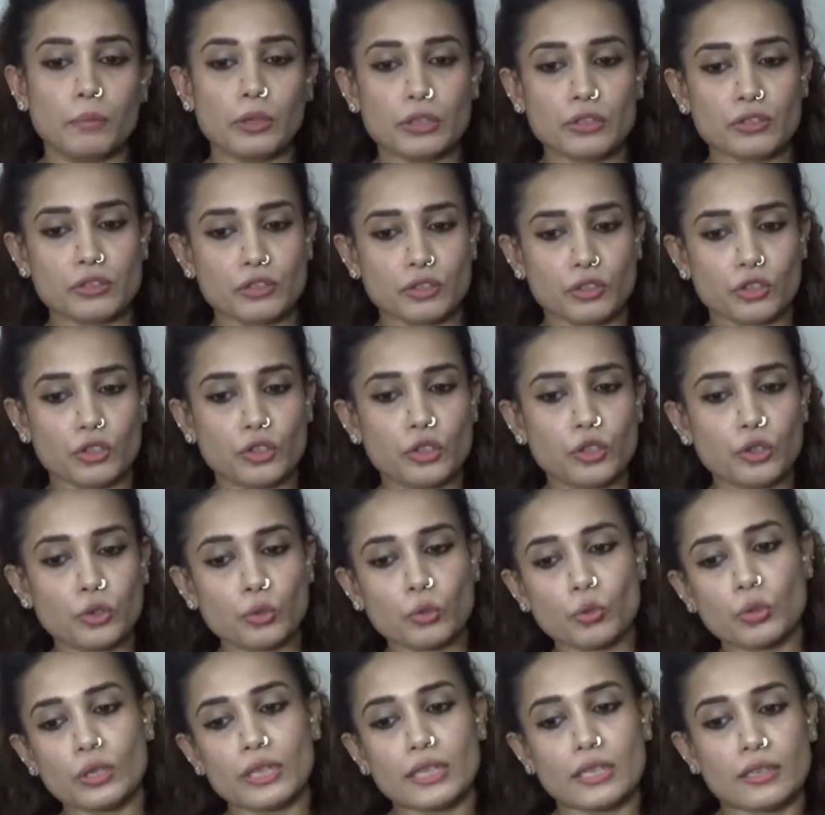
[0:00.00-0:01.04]
Because
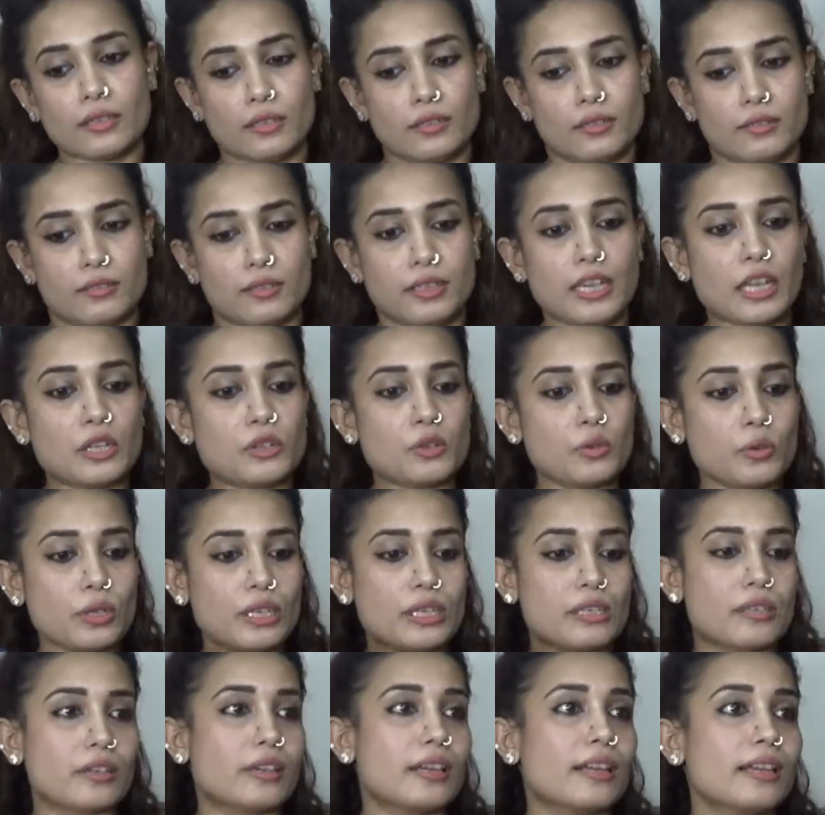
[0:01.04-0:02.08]
you get to
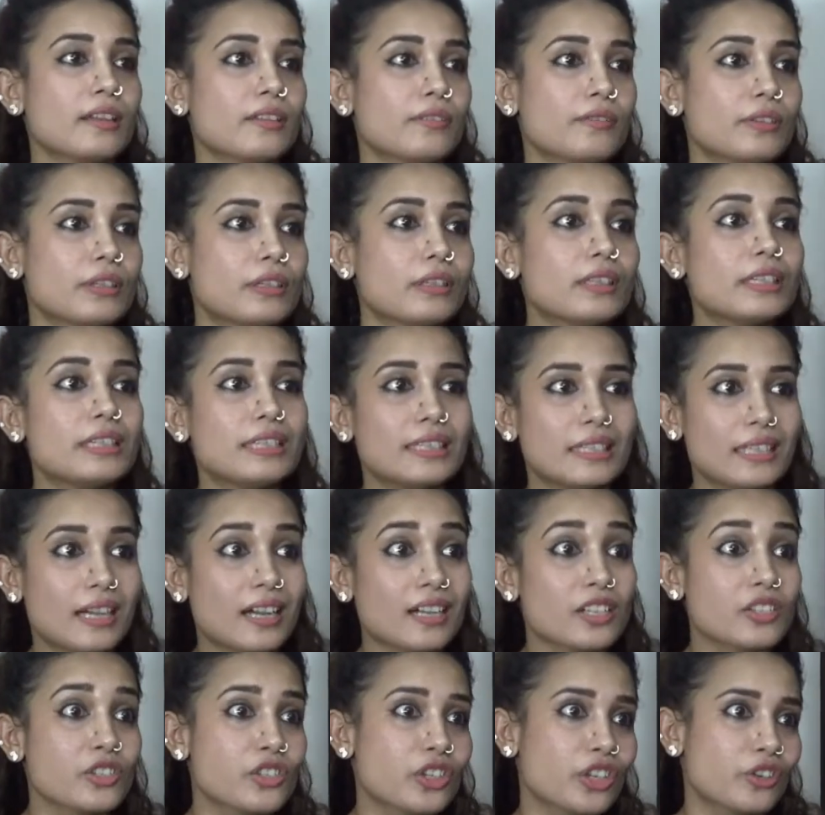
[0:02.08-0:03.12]
interact with the
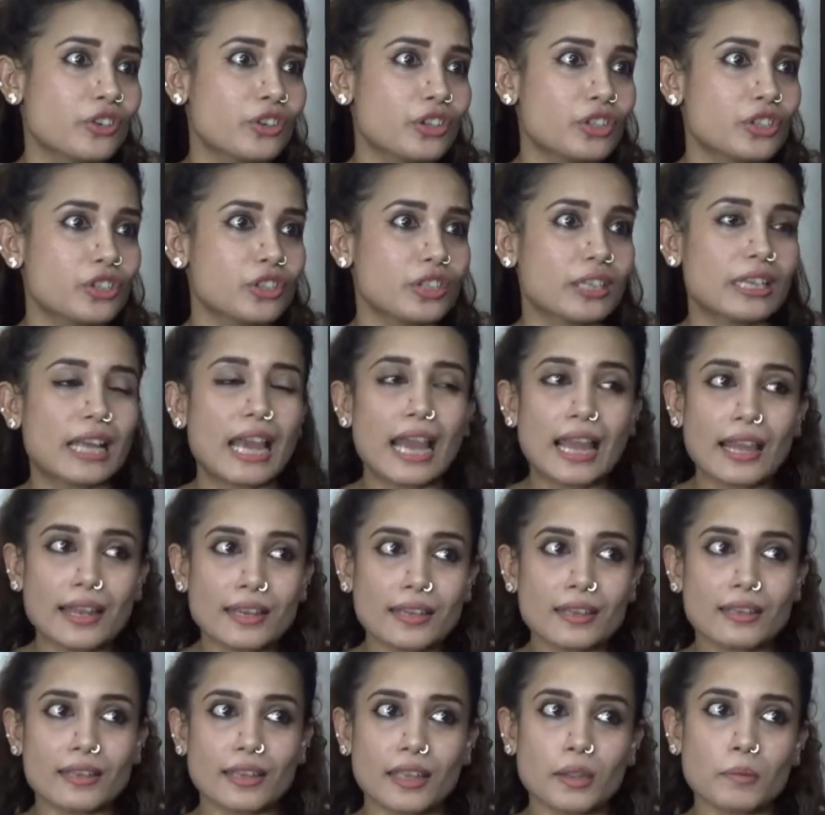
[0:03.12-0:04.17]
young generation
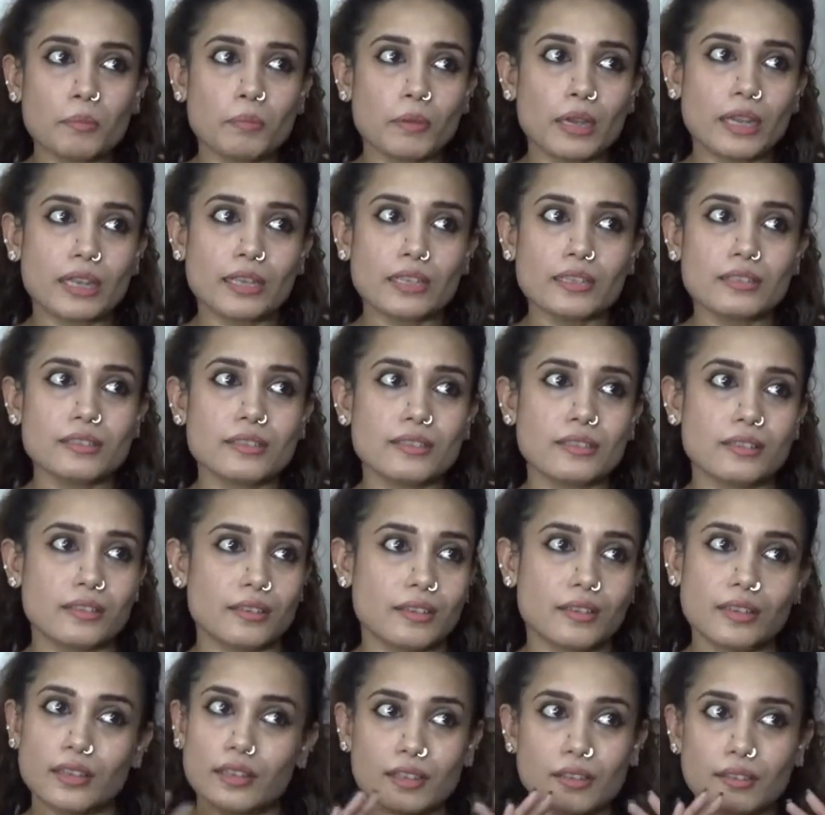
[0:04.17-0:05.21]
and their mind,
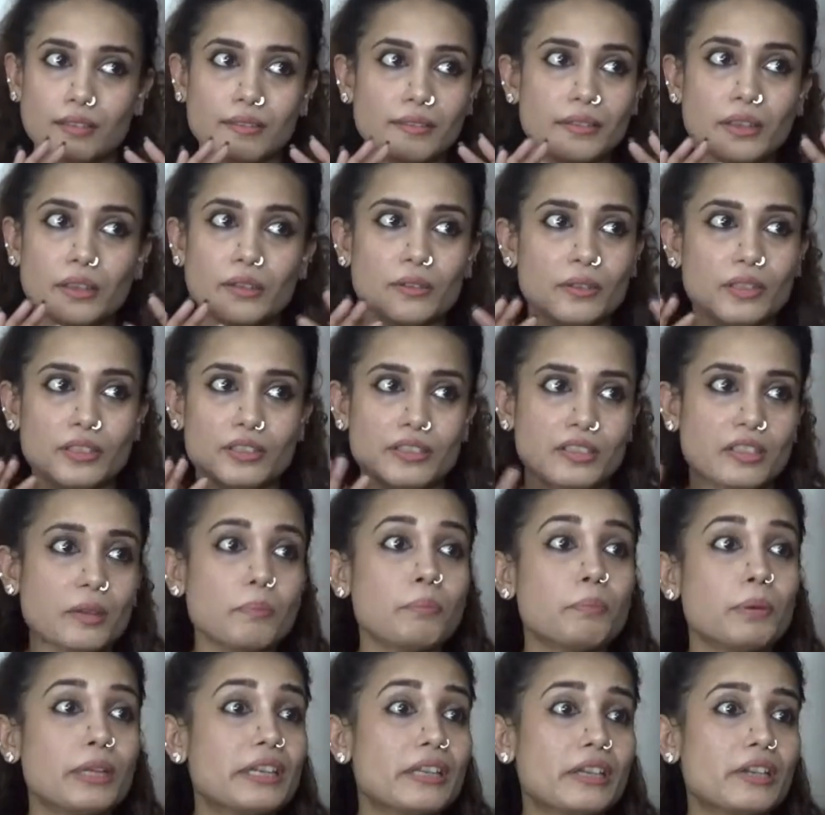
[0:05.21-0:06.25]
their, it's
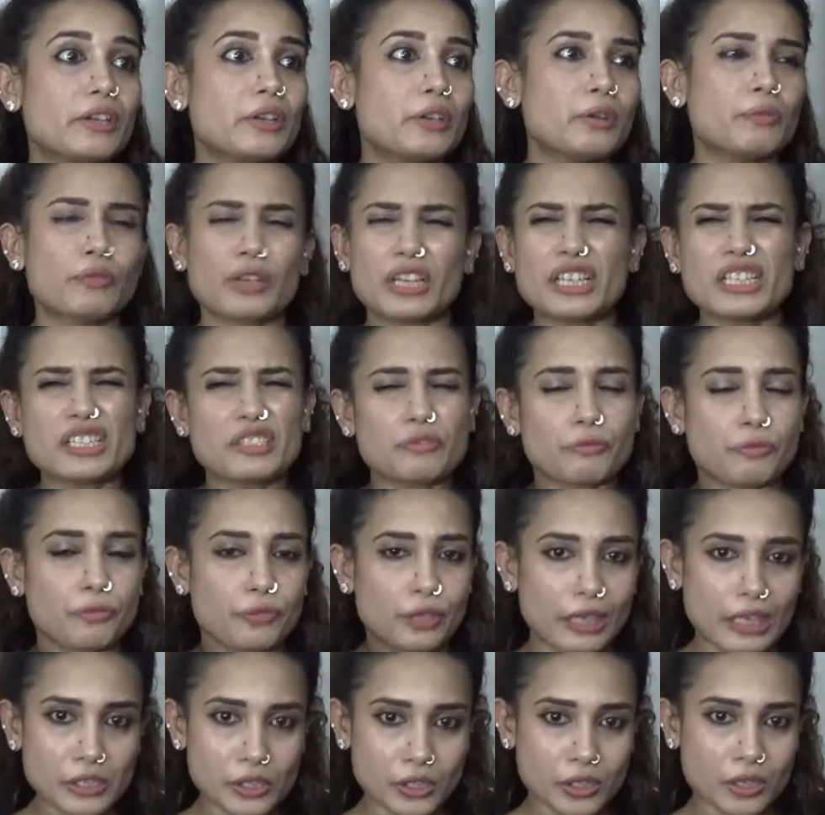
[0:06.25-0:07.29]
completely it's different. It's
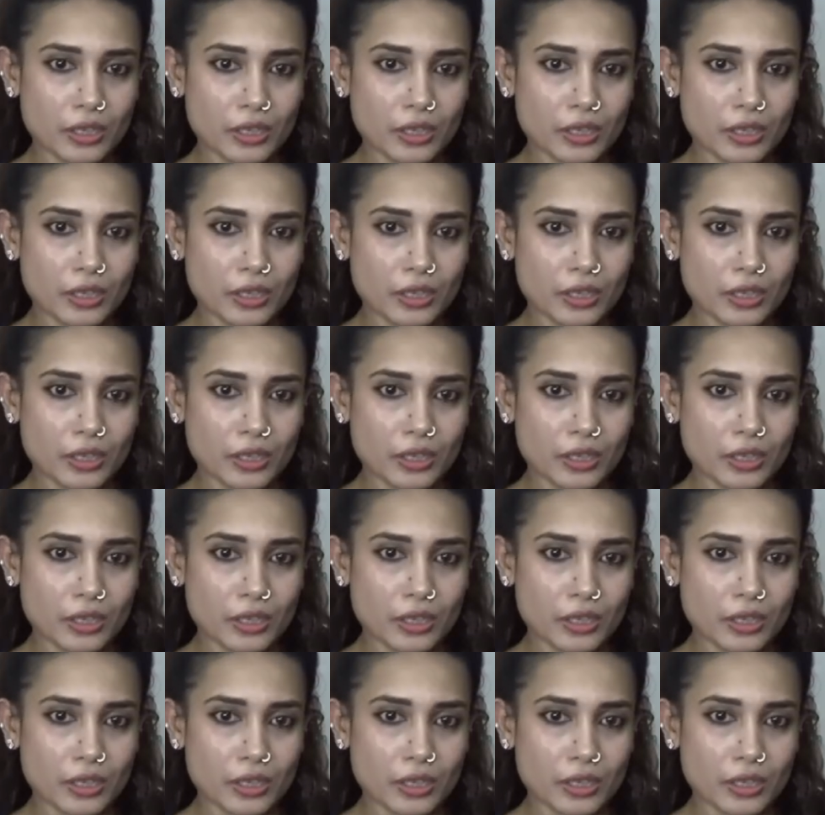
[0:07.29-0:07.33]
fresh.